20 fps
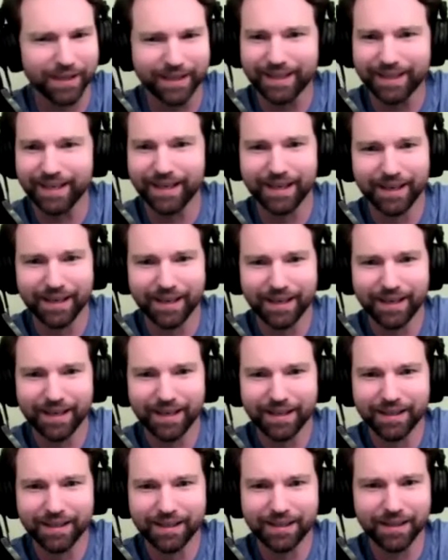week.
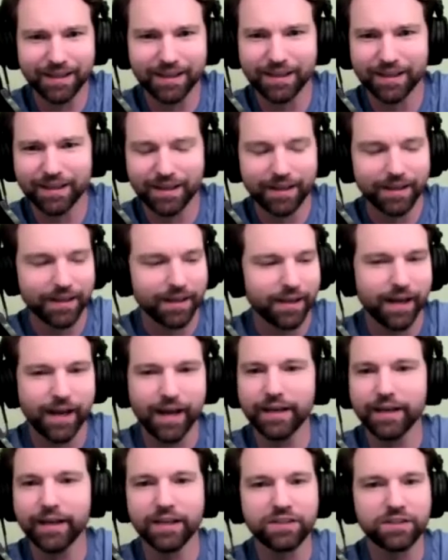Yeah.
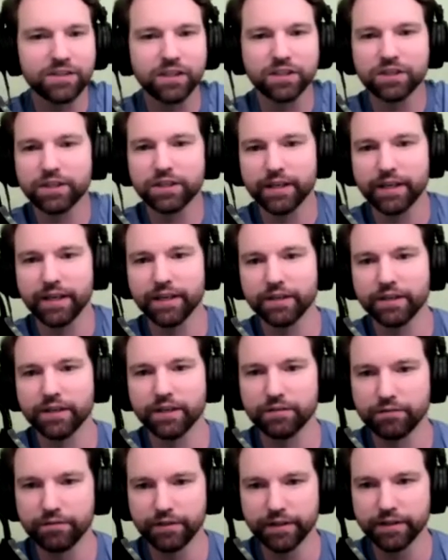And it's such an
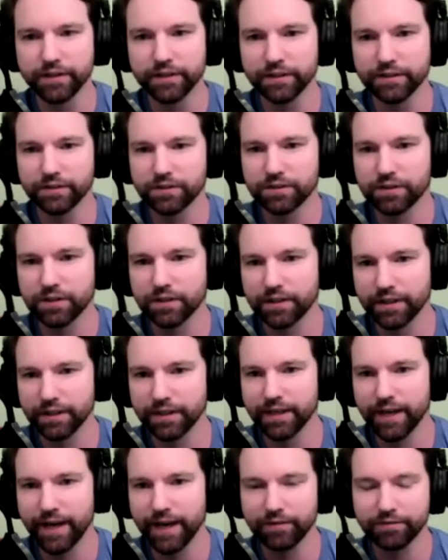inconvenience to
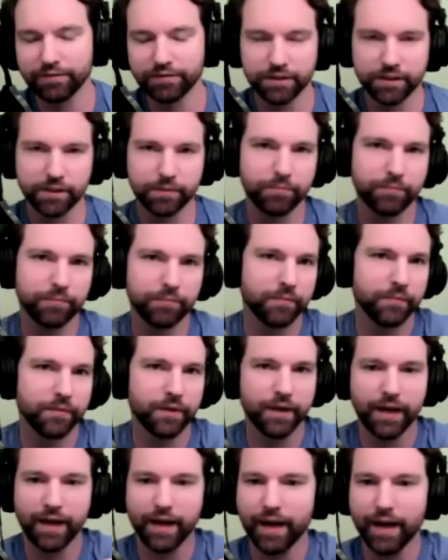then have for to, sure.
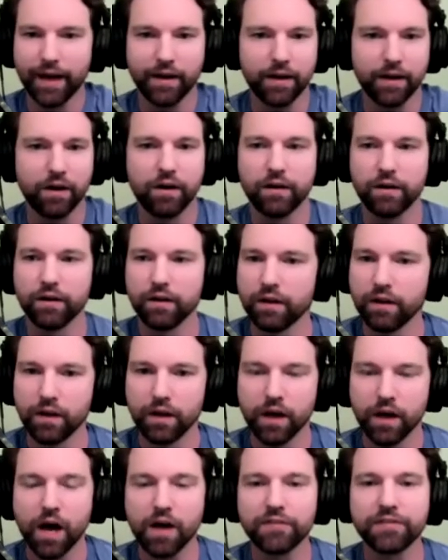Uh,
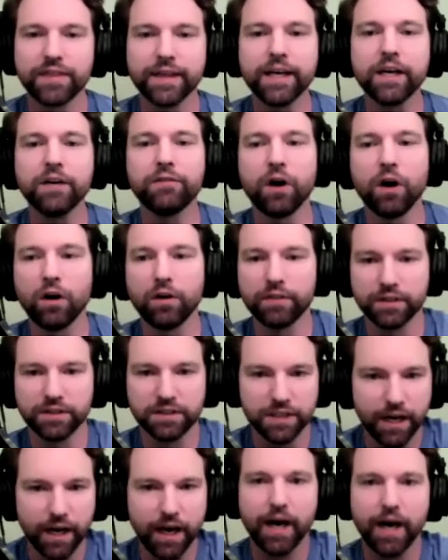uh, think of all
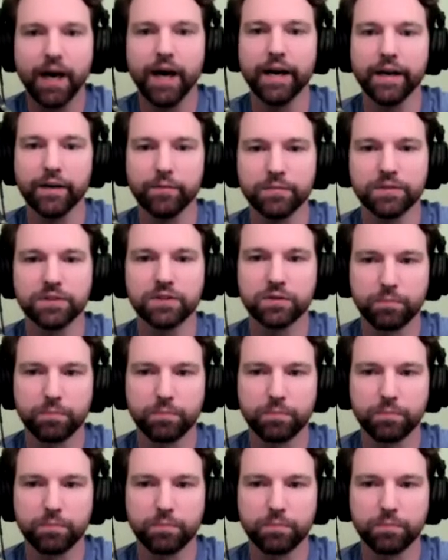the time